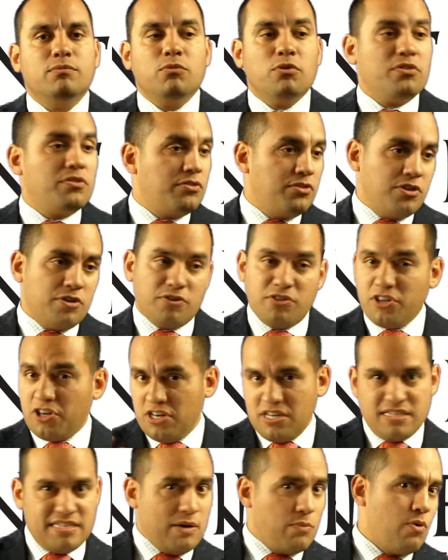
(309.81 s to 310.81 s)
Well, they're
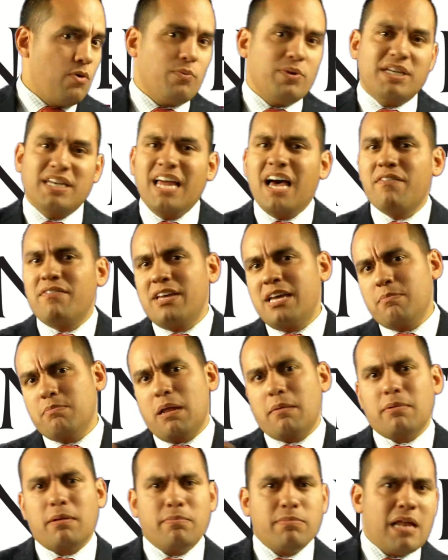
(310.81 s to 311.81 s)
going to say, well, we love it,
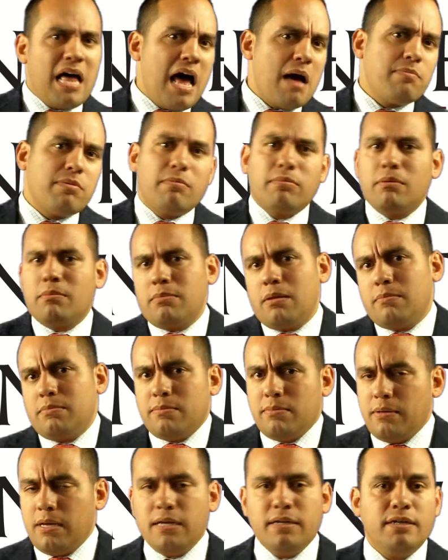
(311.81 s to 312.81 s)
blah, blah, blah, blah, blah, blah,
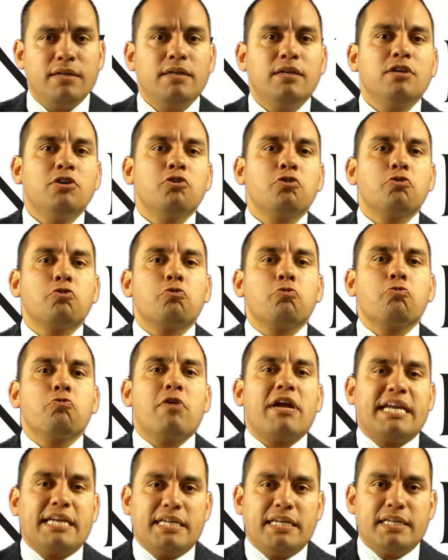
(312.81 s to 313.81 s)
blah, blah.
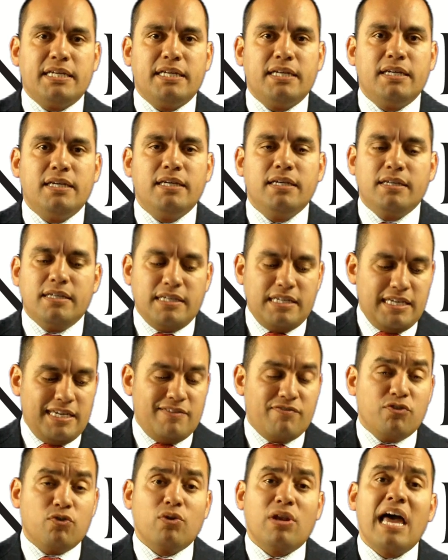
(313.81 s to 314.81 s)
Great.
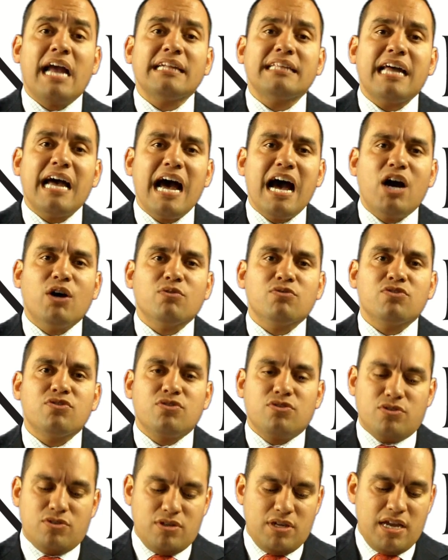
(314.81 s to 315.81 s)
If you like the
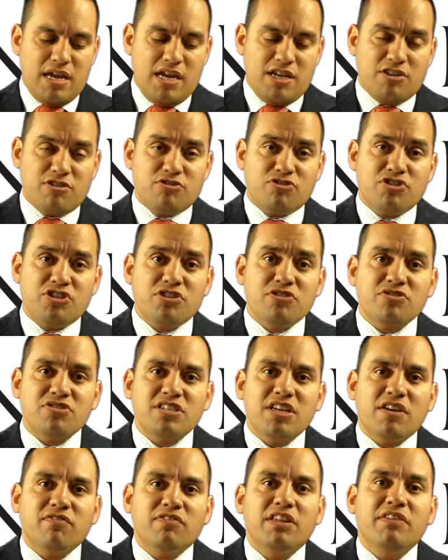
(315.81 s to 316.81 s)
house and you see
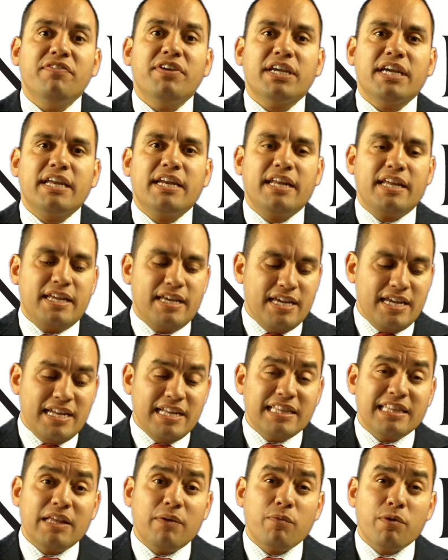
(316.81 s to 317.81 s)
yourself living in it,
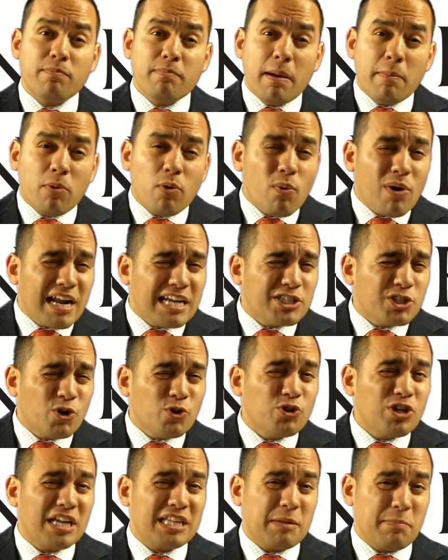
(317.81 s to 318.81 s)
then remember what I
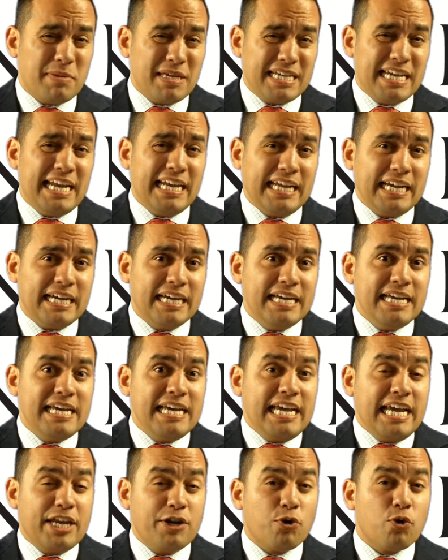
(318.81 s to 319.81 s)
told you at the beginning.
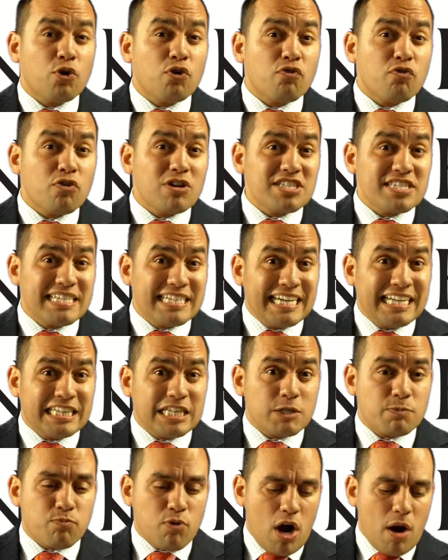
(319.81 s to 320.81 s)
In order for us to
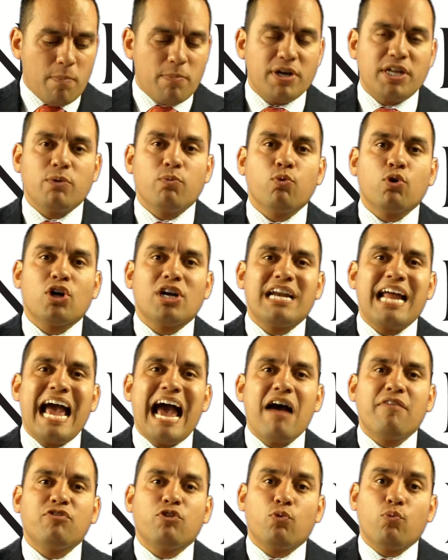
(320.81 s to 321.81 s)
get this property, we're going to
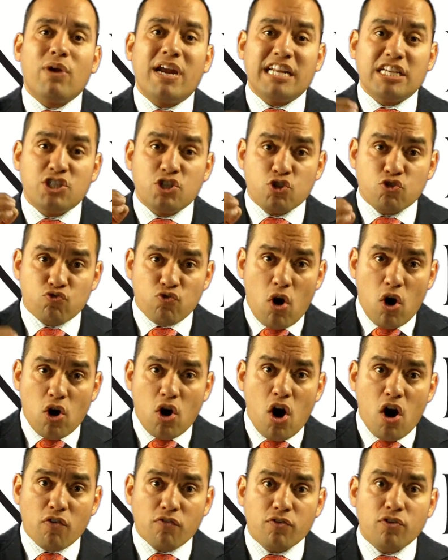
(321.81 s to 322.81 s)
have to write a
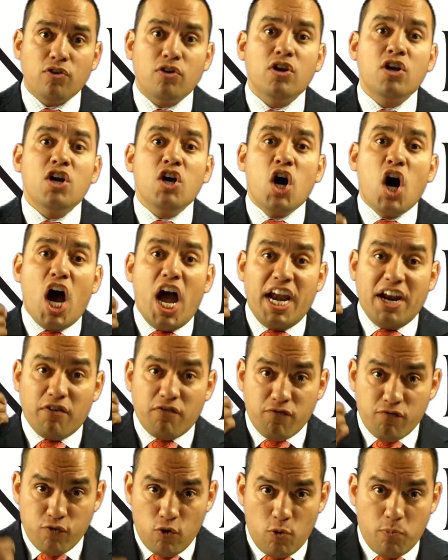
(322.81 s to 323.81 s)
strong offer and a
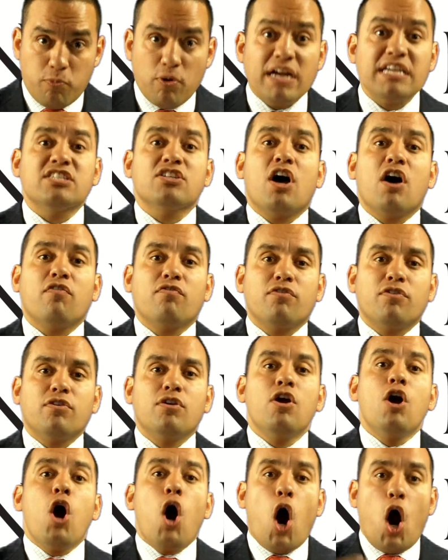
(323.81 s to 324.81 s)
full price offer.
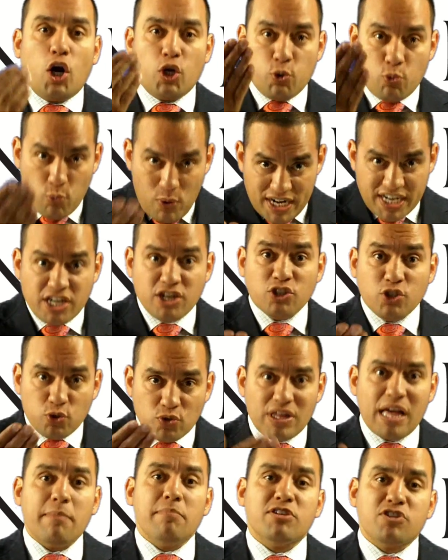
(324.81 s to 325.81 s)
Are you ready to
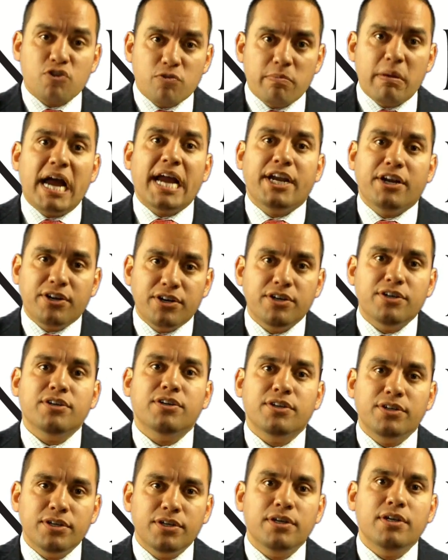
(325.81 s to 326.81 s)
do that, Mr. Buyer?
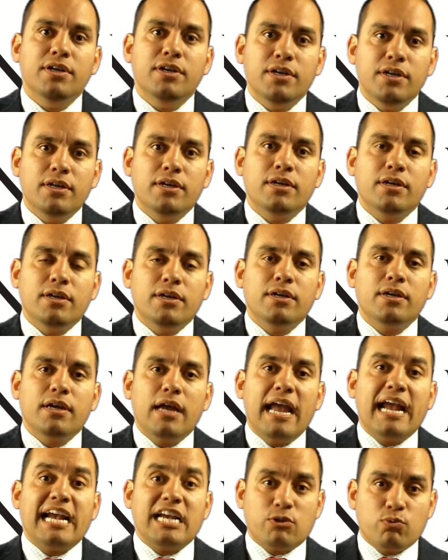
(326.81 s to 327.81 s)

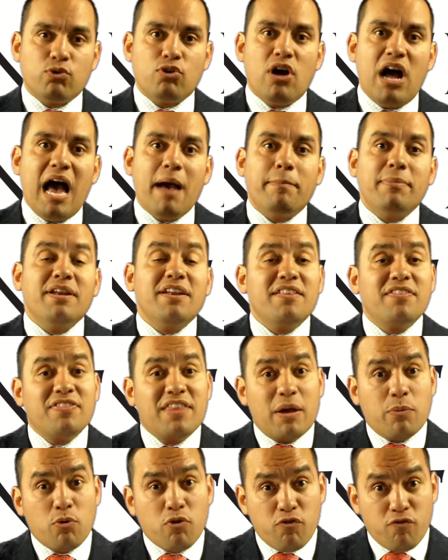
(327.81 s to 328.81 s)
And guess what will happen?
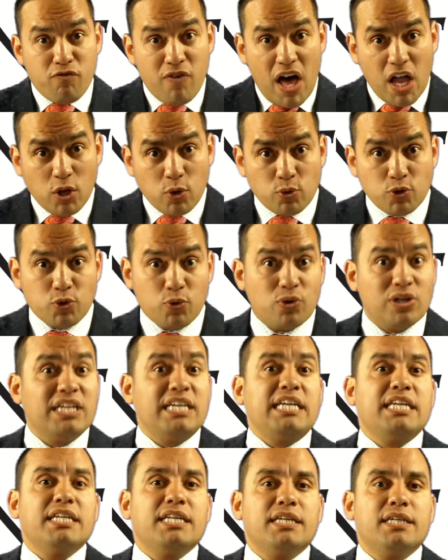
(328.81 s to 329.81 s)
They will follow your
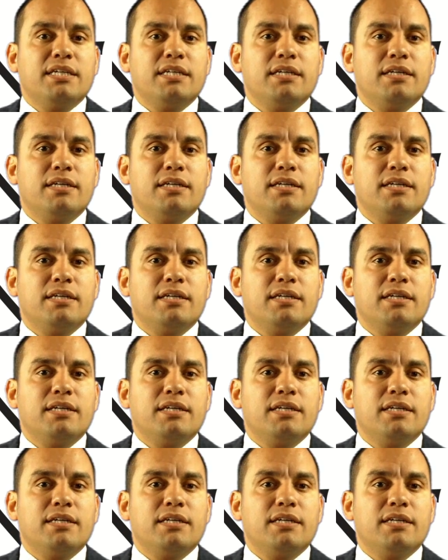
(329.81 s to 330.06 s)
lead.